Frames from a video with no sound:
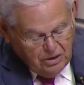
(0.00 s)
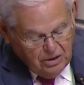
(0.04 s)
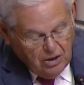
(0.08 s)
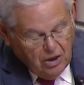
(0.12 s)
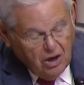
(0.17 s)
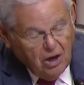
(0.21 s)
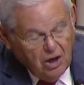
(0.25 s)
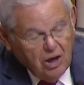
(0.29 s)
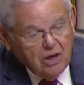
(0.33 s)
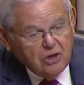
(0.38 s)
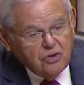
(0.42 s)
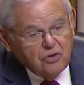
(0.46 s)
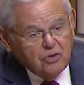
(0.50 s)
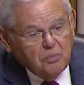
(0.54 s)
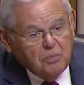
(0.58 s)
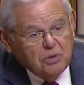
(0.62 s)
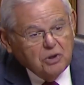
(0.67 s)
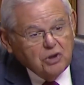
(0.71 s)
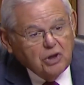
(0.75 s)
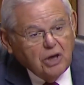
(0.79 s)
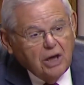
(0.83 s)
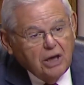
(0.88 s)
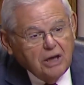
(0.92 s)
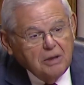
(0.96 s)
in the
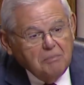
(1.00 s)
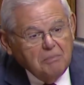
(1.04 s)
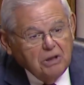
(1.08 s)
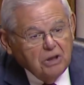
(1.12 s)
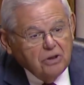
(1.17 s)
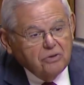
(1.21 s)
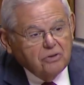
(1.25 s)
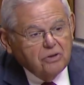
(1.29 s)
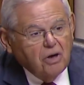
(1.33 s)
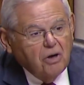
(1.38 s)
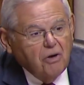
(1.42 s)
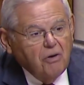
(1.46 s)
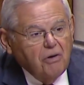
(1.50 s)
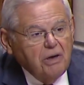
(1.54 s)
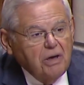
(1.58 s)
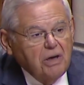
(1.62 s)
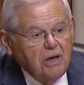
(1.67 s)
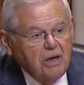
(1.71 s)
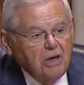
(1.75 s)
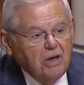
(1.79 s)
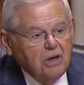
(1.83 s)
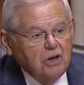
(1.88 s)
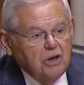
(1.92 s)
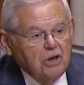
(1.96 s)
Azerbaijani
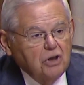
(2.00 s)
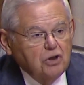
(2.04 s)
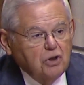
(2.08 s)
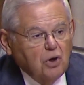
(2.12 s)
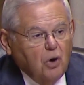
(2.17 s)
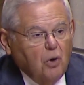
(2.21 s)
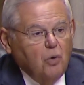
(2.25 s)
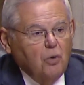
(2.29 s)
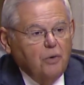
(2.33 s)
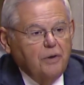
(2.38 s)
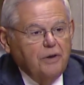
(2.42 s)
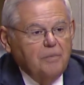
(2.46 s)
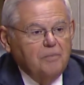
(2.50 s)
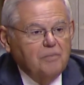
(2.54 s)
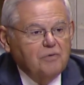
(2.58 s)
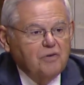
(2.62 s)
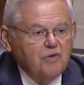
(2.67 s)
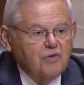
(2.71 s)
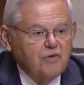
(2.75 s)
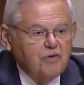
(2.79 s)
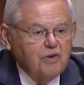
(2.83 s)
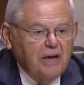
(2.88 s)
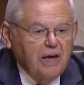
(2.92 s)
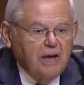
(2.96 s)
military, told him
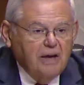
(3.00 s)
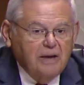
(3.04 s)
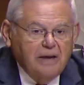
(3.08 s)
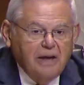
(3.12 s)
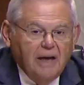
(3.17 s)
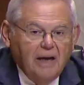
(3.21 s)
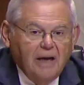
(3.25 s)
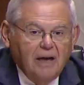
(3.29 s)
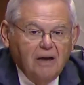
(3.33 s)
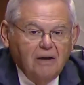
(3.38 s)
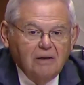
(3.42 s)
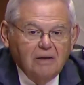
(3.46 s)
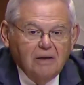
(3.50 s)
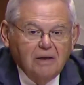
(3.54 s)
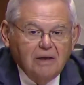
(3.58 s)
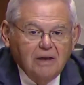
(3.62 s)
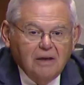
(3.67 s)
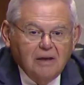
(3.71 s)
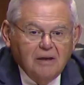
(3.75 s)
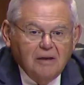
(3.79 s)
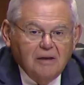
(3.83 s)
to stand down?